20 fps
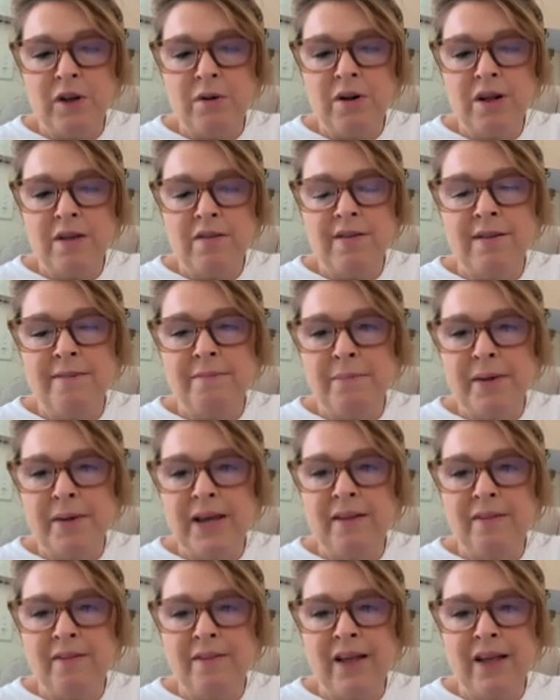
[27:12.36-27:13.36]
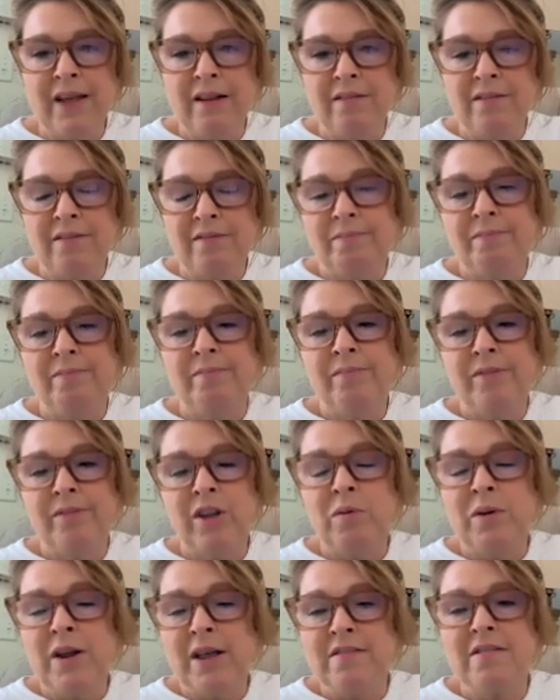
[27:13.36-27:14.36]
doesn't mean that
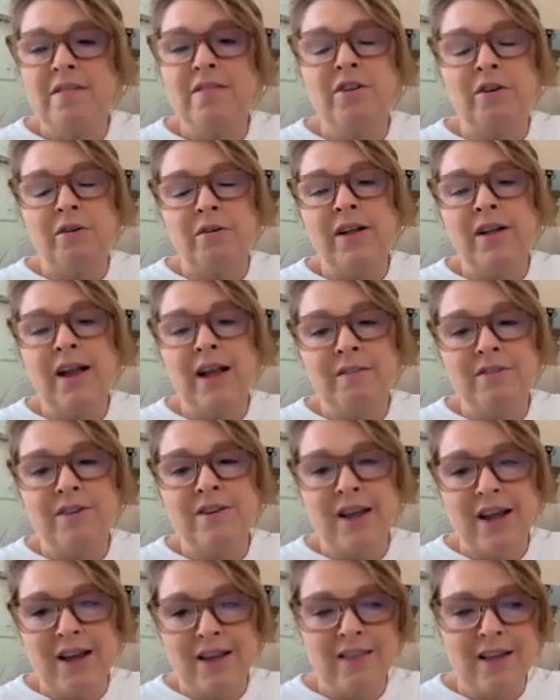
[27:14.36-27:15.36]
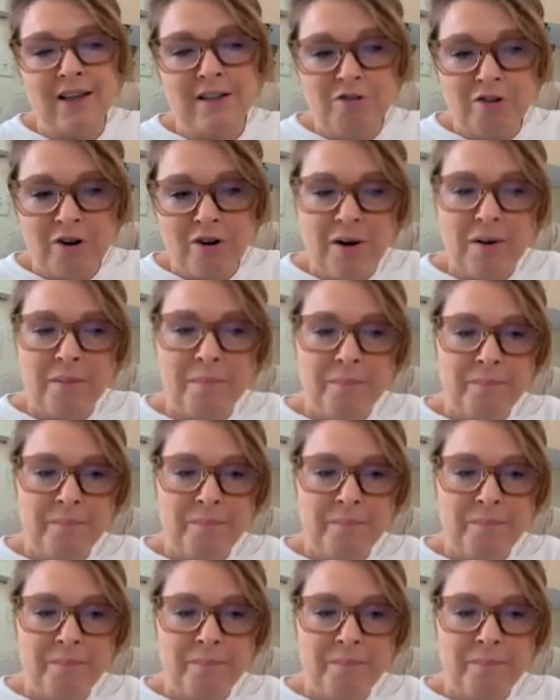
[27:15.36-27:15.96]
you necessarily have to take that job.